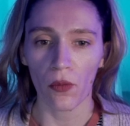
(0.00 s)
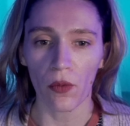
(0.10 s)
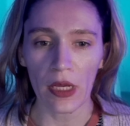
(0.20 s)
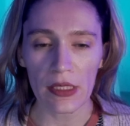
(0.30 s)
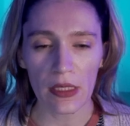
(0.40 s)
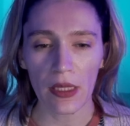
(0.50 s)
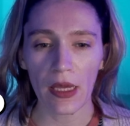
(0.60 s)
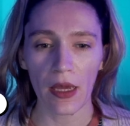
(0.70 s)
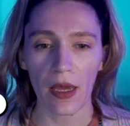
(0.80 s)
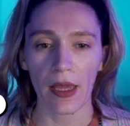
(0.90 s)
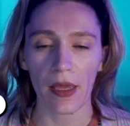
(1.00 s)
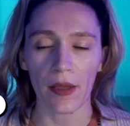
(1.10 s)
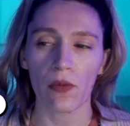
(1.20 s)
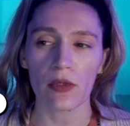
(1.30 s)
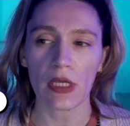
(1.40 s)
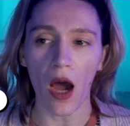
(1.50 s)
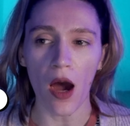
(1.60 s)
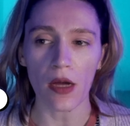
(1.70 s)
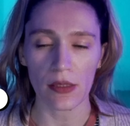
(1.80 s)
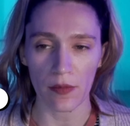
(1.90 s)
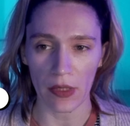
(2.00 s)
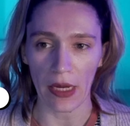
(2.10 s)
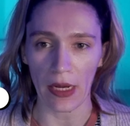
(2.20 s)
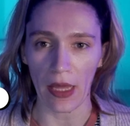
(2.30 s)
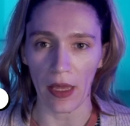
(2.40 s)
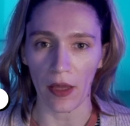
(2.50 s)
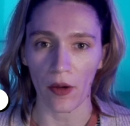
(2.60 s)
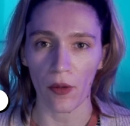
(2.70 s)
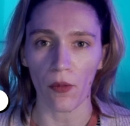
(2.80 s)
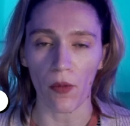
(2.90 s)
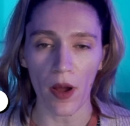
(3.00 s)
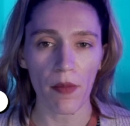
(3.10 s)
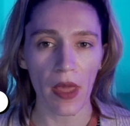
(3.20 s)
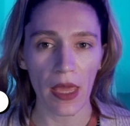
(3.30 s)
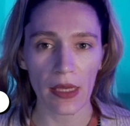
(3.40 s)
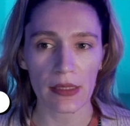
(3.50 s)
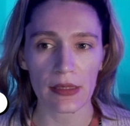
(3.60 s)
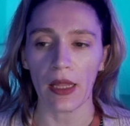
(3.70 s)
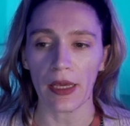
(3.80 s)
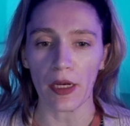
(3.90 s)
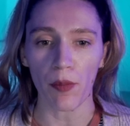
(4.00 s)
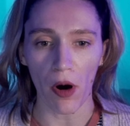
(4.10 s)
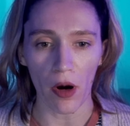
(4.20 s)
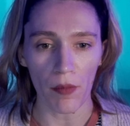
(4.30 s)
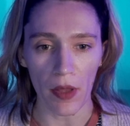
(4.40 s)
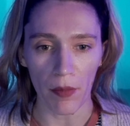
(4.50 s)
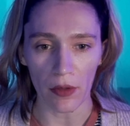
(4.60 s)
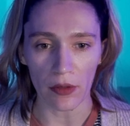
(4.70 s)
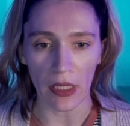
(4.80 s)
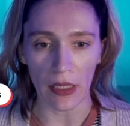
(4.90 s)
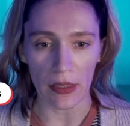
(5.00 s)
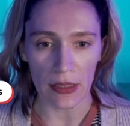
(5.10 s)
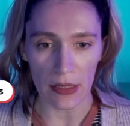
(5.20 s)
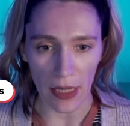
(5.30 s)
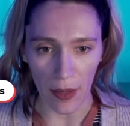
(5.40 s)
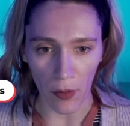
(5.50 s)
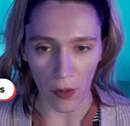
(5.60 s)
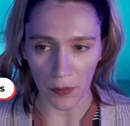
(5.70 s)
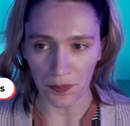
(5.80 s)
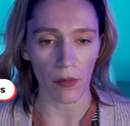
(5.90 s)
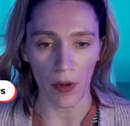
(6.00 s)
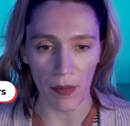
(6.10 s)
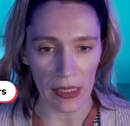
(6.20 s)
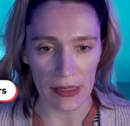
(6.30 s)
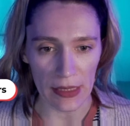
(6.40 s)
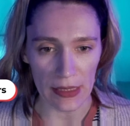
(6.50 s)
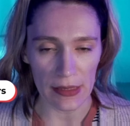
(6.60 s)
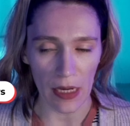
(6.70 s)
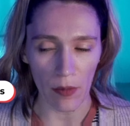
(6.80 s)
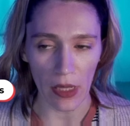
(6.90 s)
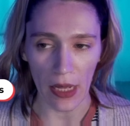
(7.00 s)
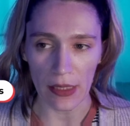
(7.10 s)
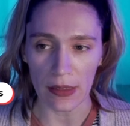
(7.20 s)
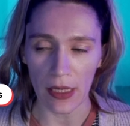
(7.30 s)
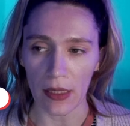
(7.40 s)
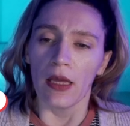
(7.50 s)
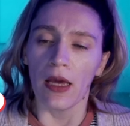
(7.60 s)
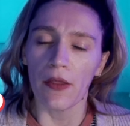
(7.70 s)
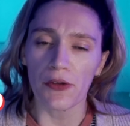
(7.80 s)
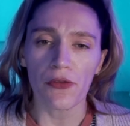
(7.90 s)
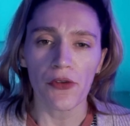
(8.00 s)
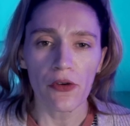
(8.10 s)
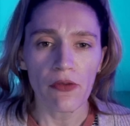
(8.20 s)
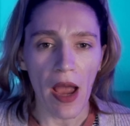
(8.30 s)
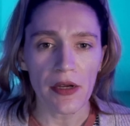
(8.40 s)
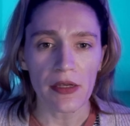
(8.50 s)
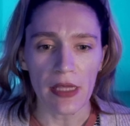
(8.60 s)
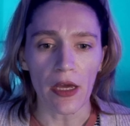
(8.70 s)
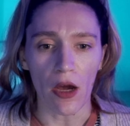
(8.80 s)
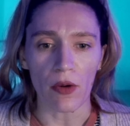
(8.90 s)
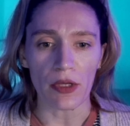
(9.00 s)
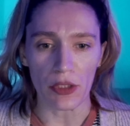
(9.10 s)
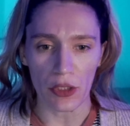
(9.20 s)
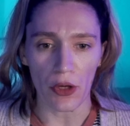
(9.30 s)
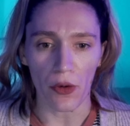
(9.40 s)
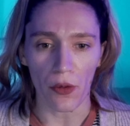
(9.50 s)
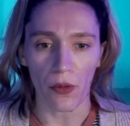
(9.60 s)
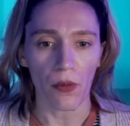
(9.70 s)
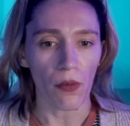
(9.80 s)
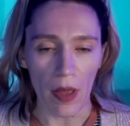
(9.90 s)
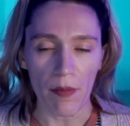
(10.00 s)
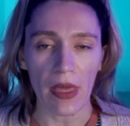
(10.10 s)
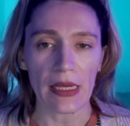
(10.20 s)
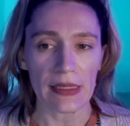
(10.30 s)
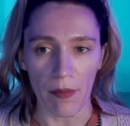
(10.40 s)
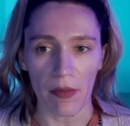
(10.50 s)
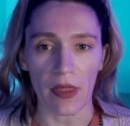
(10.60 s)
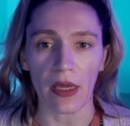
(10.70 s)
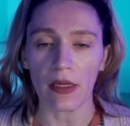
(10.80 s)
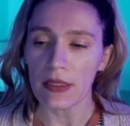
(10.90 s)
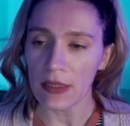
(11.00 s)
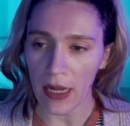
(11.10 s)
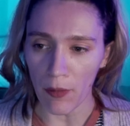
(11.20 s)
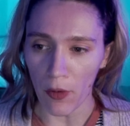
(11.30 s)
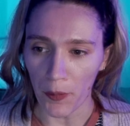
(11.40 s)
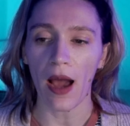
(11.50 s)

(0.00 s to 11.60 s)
Recently, I was contemplating what makes like an apartment building stable? What makes it a stable asset? And there's a few factors that go into what makes something stable.